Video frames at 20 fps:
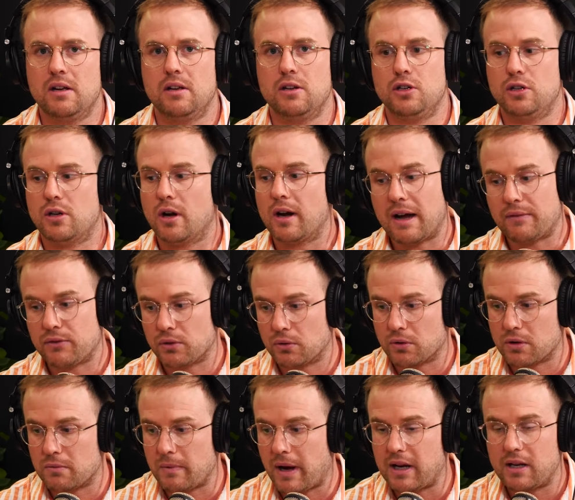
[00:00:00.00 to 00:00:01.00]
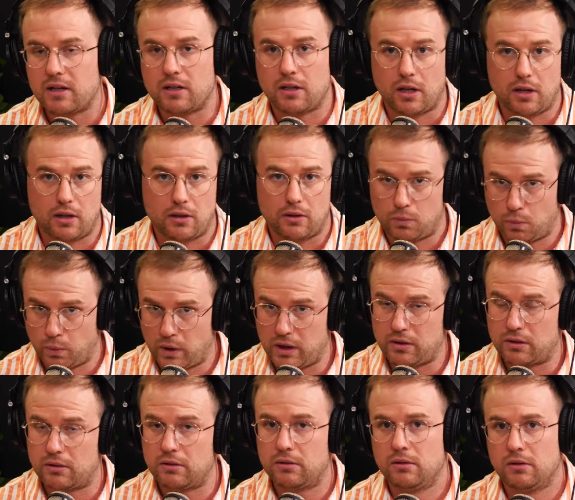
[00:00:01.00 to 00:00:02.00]
You don't have to automate it. We
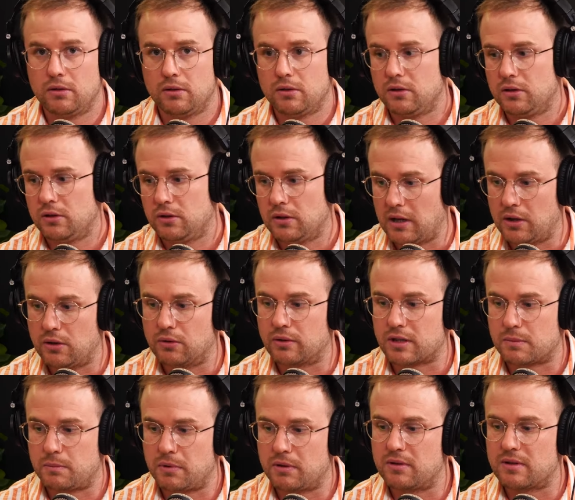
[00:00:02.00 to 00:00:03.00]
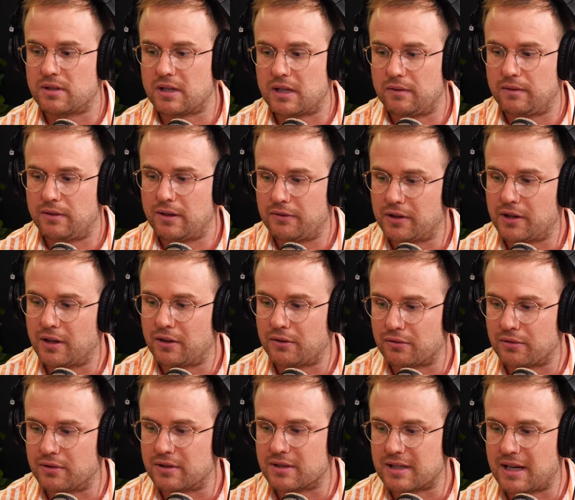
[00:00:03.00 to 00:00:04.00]
do, and you'll experience that if you ever go
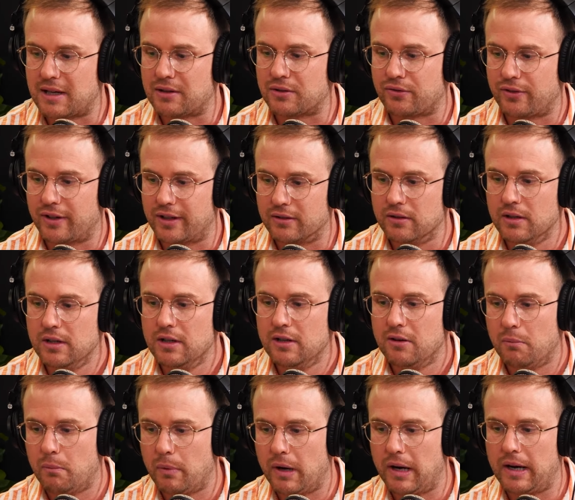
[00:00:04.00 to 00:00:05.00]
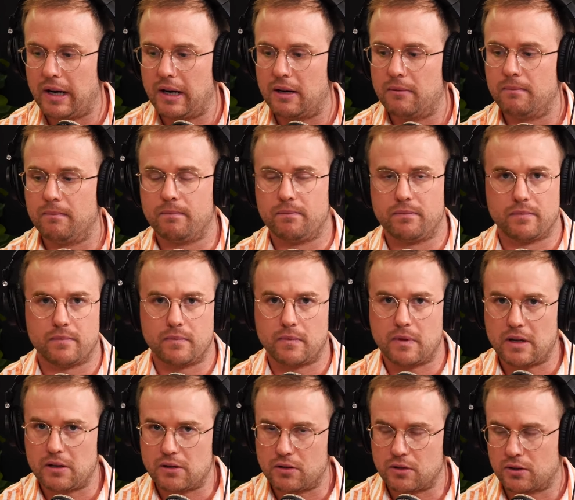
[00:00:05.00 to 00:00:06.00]
through the sales funnel, but um,
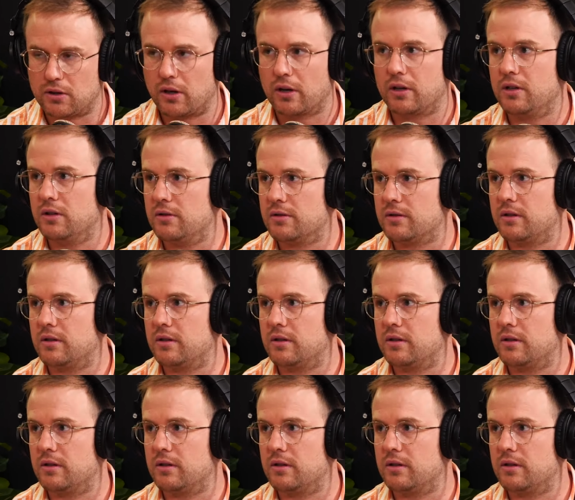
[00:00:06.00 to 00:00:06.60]
got to use